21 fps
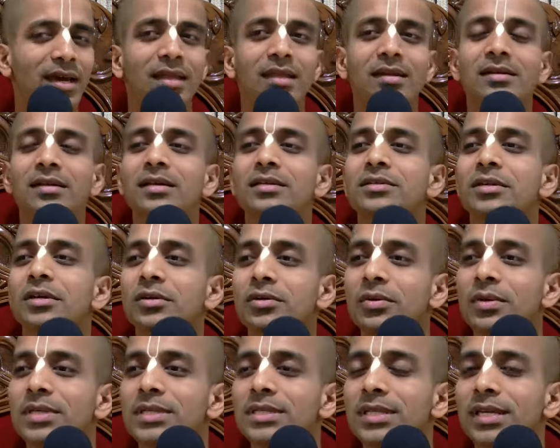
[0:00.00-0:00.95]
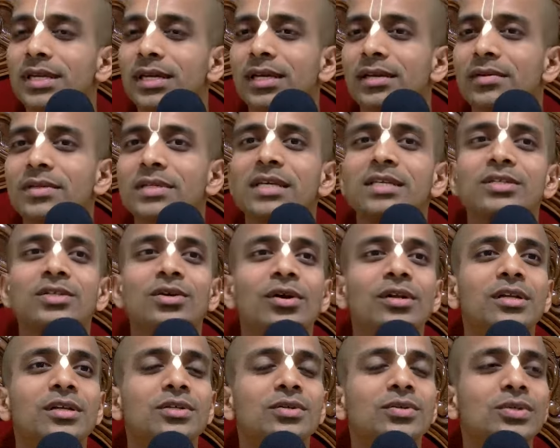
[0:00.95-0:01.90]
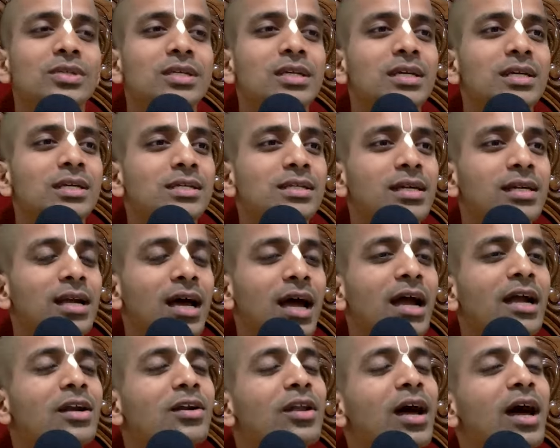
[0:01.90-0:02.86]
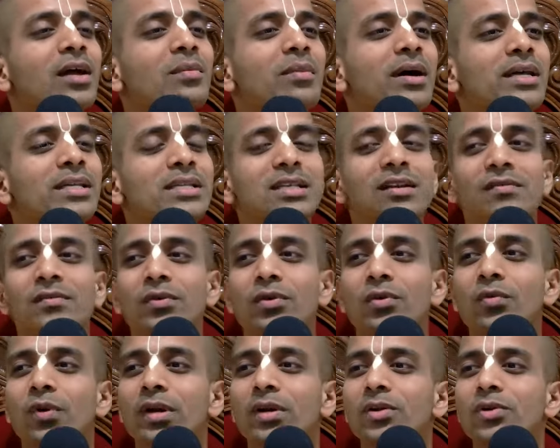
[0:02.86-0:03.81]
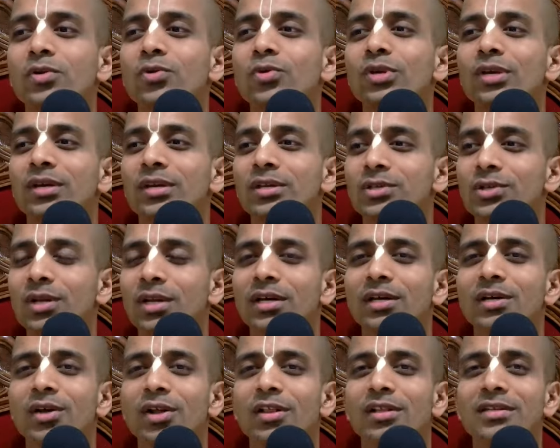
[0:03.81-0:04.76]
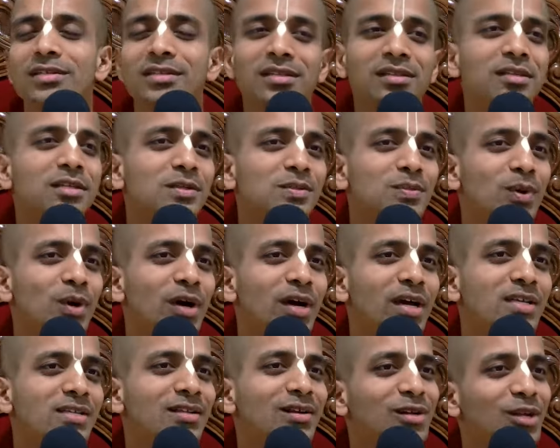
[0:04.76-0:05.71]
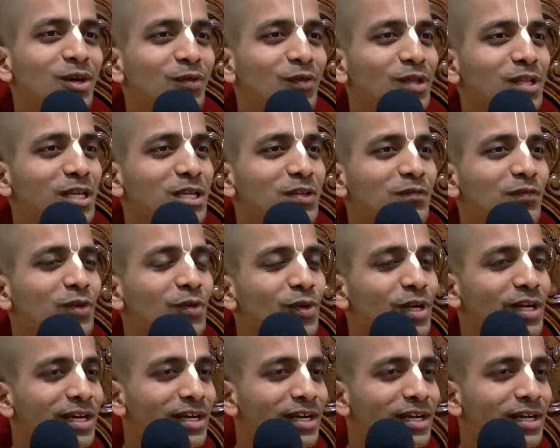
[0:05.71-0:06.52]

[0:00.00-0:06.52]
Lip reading: And the teacher who was there, he was astonished to see. He said, I myself took 1 or 2 years to learn all this. And this boy has learned everything in a few